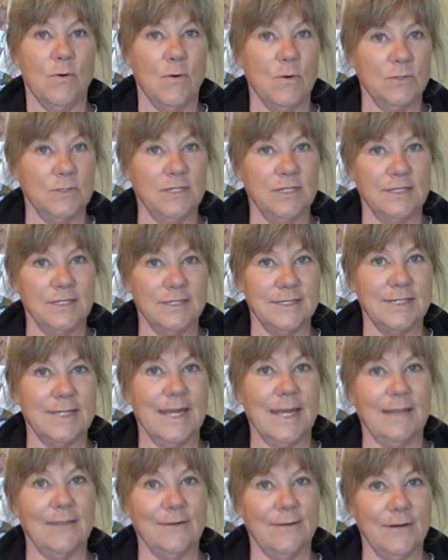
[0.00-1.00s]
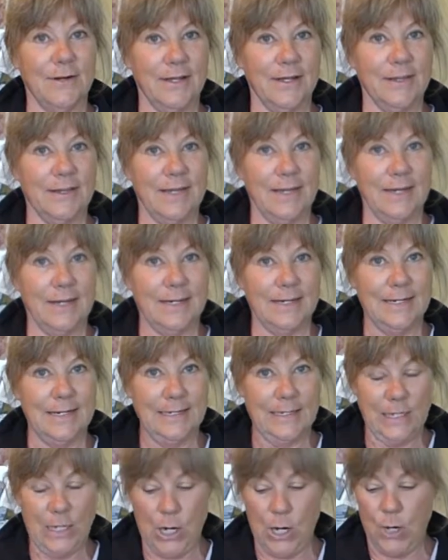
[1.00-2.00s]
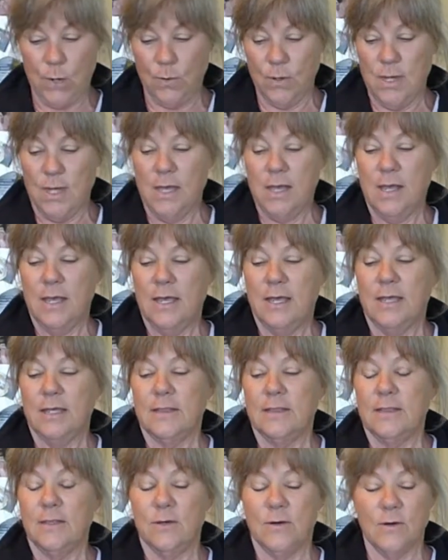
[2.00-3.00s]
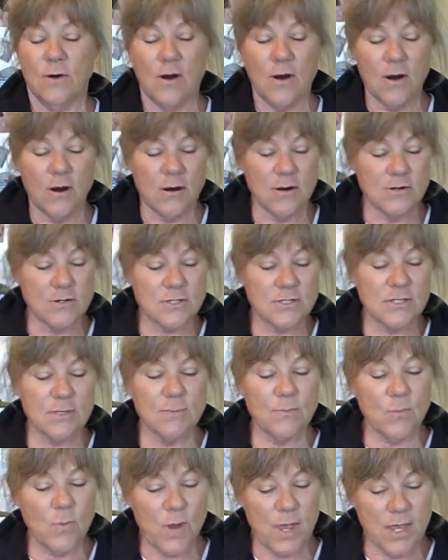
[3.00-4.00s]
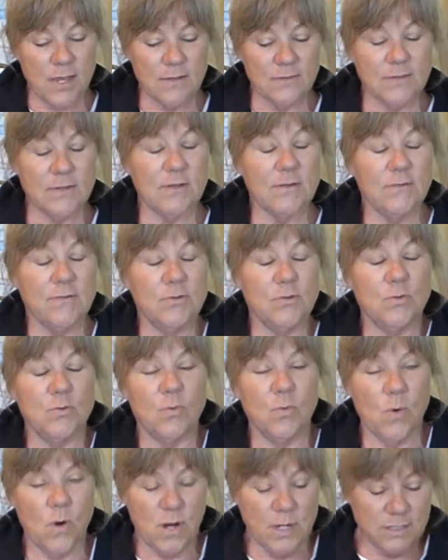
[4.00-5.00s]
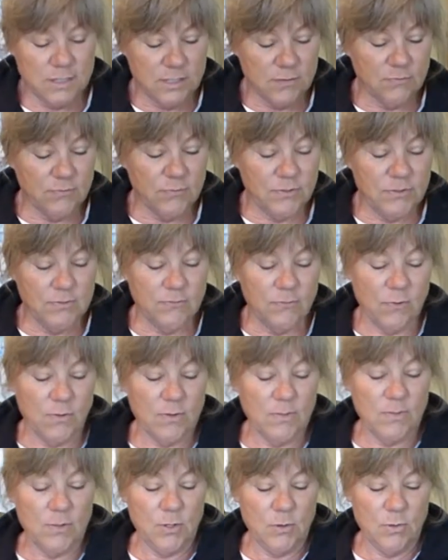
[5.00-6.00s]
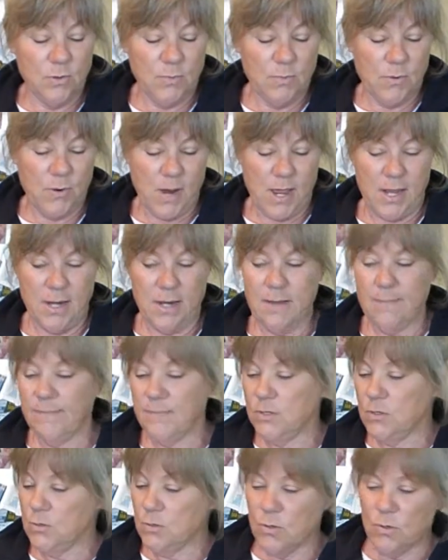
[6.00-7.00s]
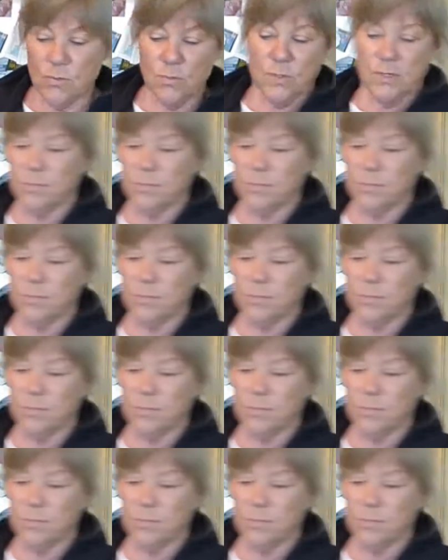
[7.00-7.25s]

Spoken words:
holding it together and letting it go. There are some ways, if you want to freeform your bread, you don't